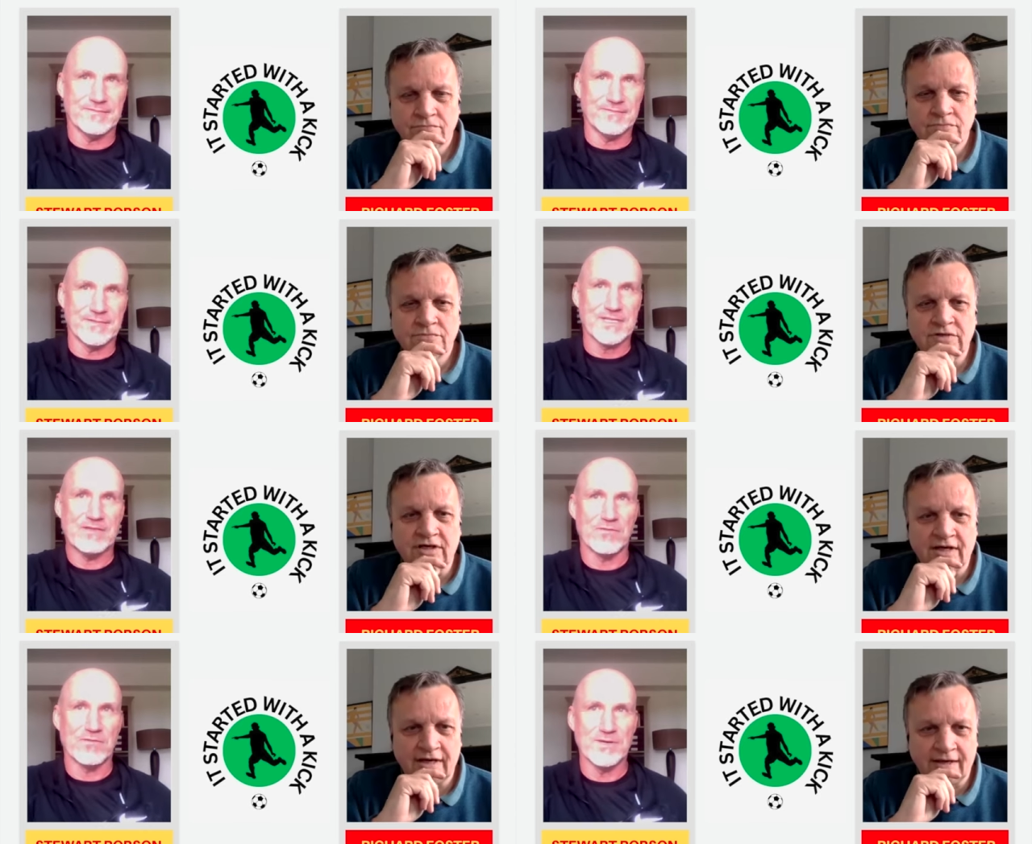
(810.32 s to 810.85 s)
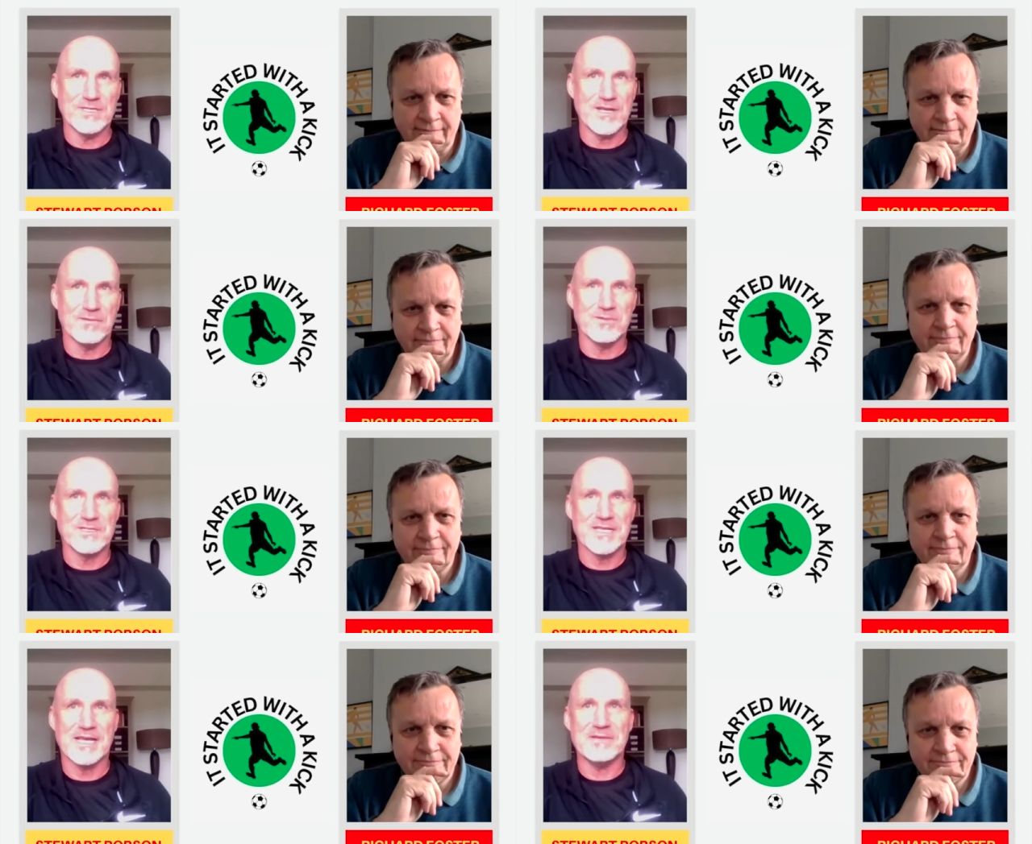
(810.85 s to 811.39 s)
Speaker 1: for several reasons, I
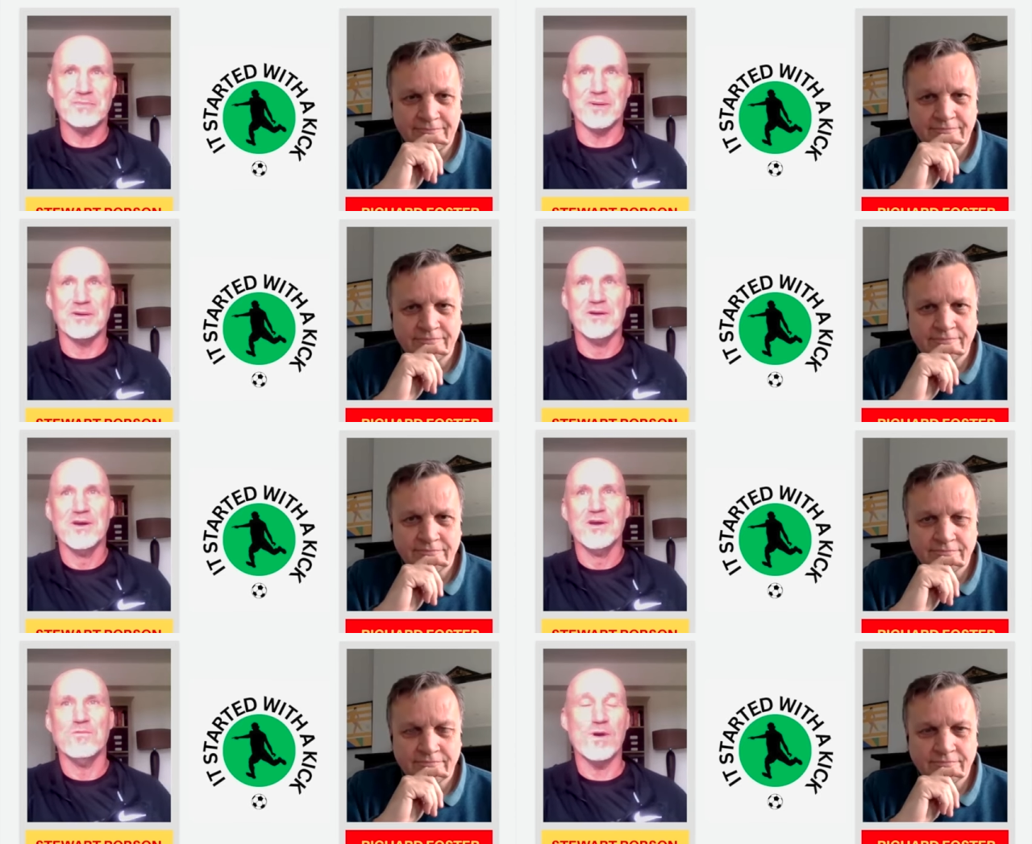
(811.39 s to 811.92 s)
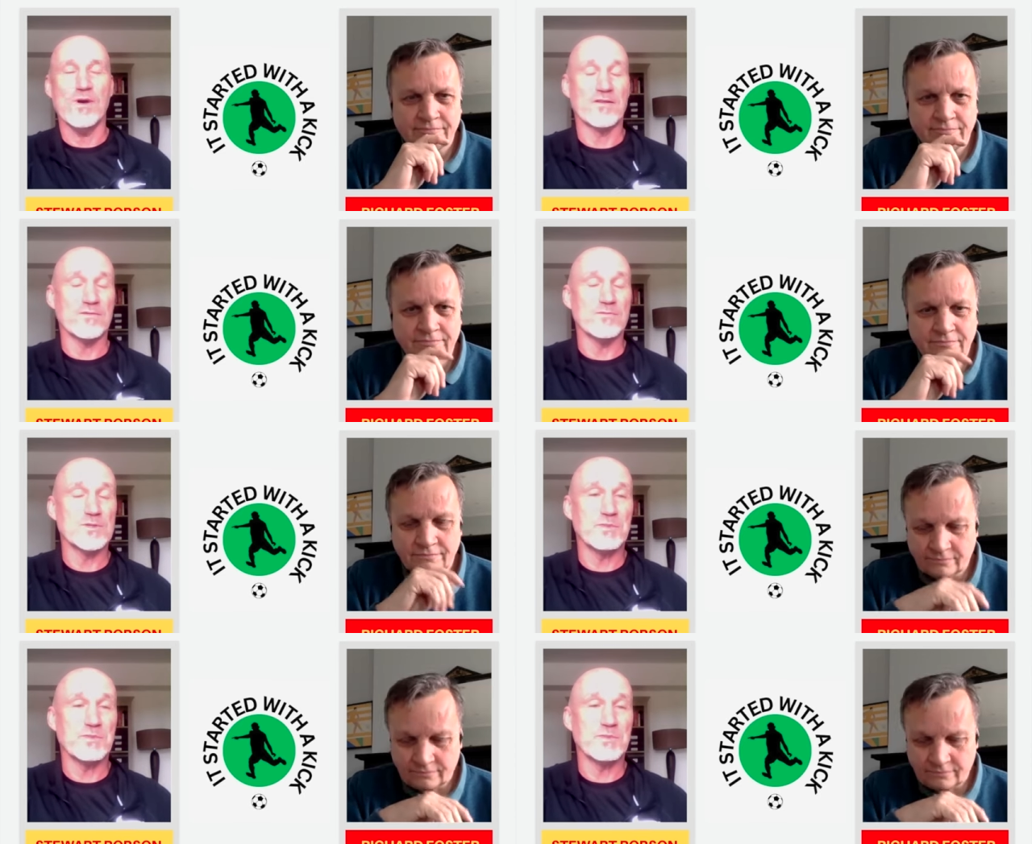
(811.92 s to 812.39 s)
would say, but one of them was